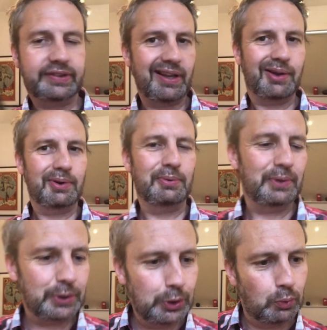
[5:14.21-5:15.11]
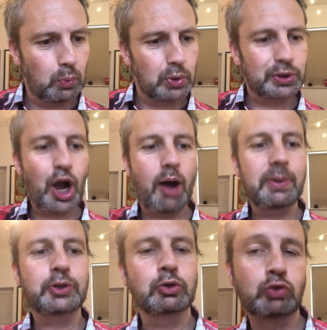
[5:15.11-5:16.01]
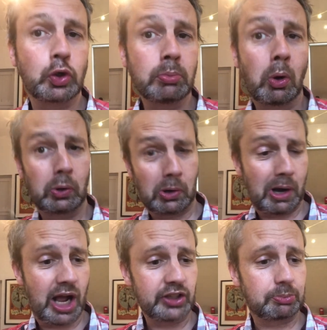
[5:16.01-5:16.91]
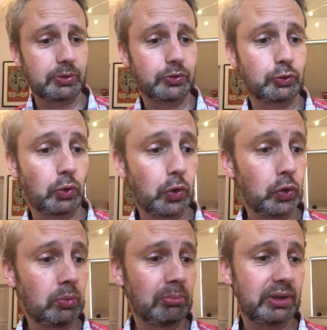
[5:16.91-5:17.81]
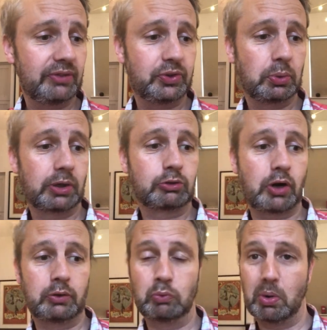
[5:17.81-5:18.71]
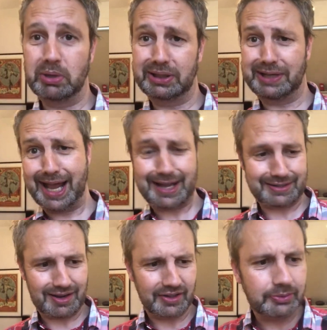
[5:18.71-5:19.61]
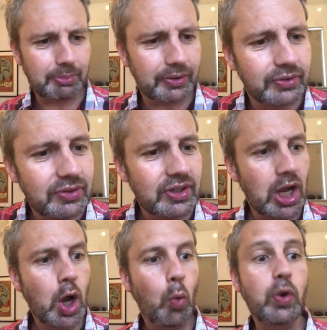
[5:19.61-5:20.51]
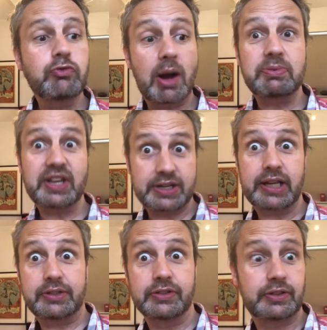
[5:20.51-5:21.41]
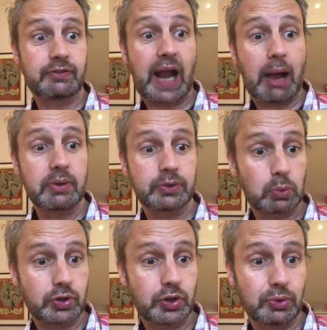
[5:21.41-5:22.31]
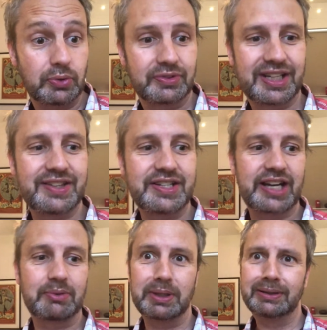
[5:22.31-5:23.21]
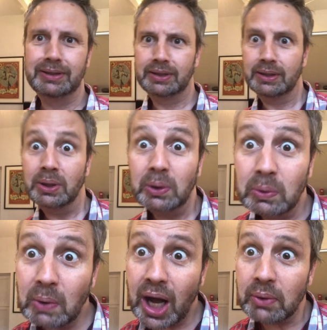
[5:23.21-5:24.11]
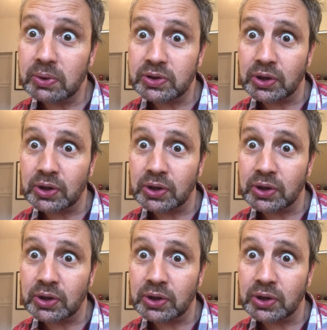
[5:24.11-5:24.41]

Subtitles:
So you would carpet your room or your husband's room, if you were a grown woman and had a husband, with representations of flowers, would you? Said the gentleman. Why would